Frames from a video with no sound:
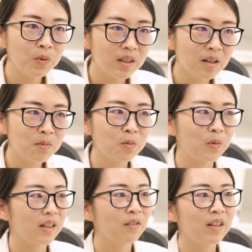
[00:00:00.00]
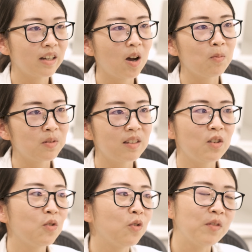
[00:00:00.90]
with them whenever they come see
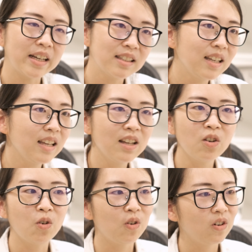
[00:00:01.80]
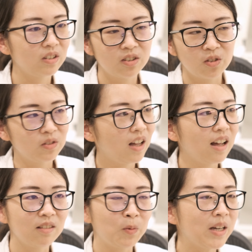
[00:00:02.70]
you for vaccine or
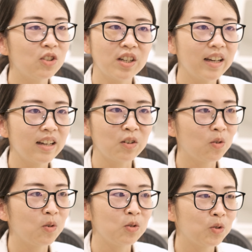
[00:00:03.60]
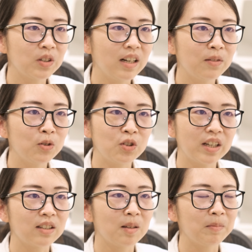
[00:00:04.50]
weight check or sugar level
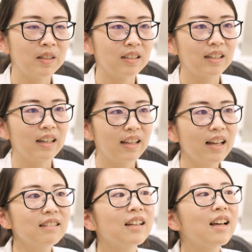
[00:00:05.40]
check, some things like that.